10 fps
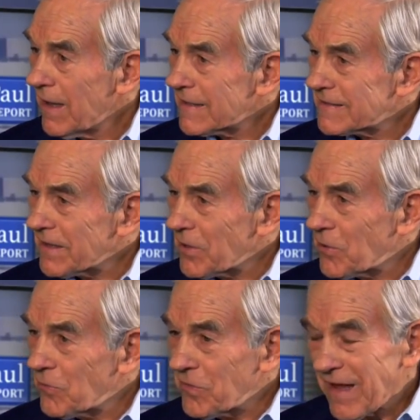
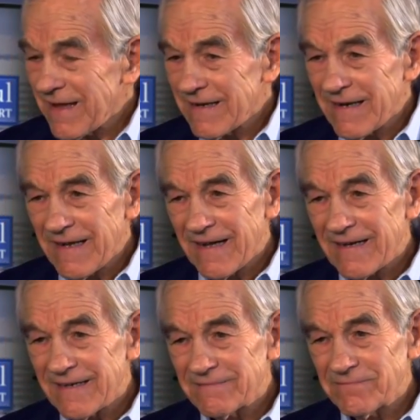So
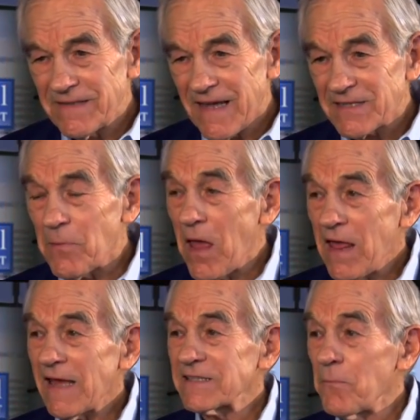that's